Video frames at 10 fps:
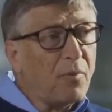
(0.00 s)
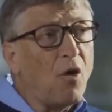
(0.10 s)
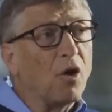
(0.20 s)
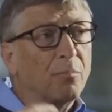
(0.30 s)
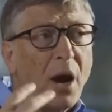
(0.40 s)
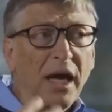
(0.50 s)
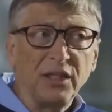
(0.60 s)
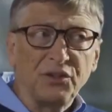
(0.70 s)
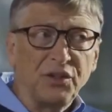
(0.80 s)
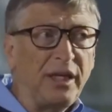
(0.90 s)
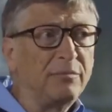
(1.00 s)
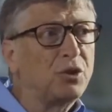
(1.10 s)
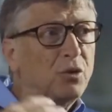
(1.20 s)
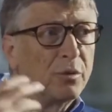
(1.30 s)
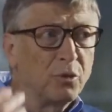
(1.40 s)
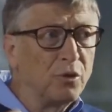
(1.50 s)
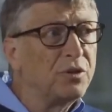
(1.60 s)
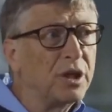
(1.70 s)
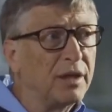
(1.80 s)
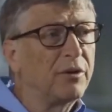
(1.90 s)
or pilot schemes to improve
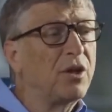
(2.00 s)
delivery,